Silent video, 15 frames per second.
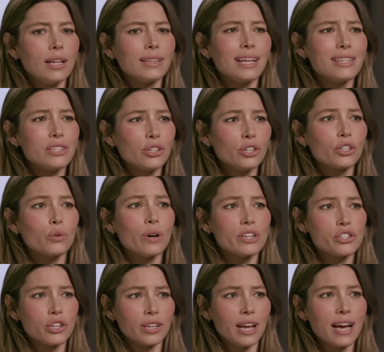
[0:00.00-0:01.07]
That's a good
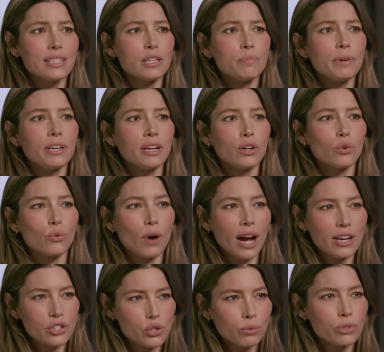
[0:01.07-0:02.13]
question. Has it been a
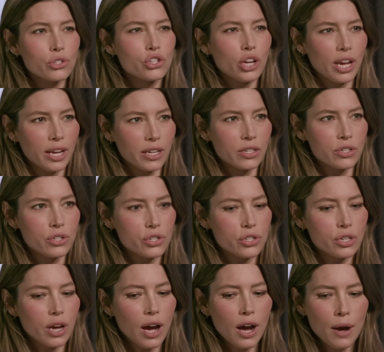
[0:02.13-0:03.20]
gradual
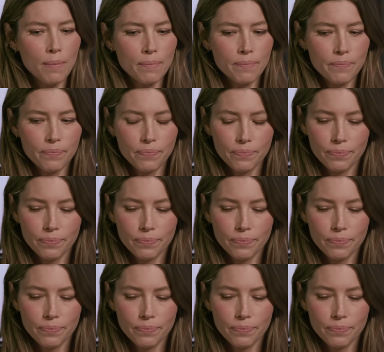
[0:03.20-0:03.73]
change? Um,